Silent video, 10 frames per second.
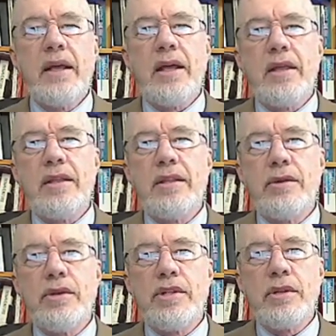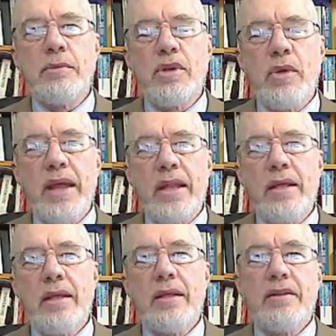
There is greater